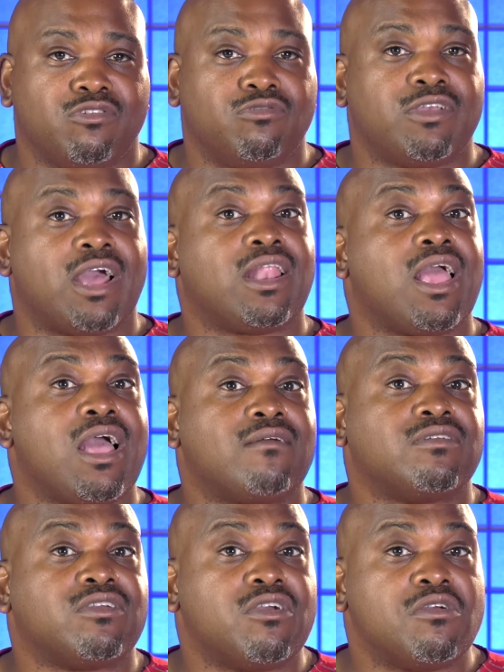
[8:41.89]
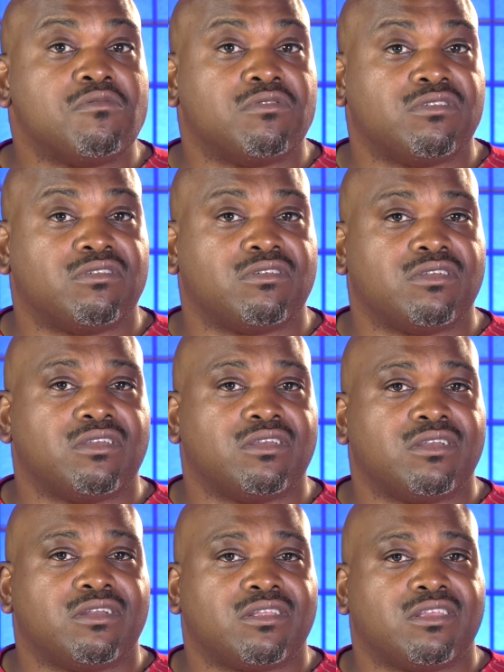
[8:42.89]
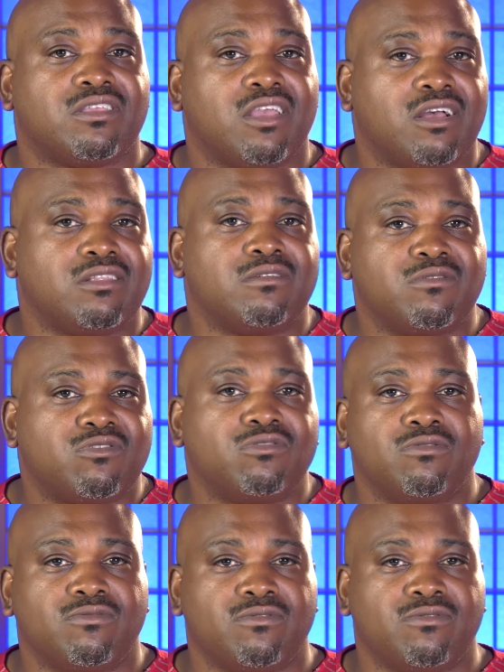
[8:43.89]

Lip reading: You got to have the courage. Tell them the truth.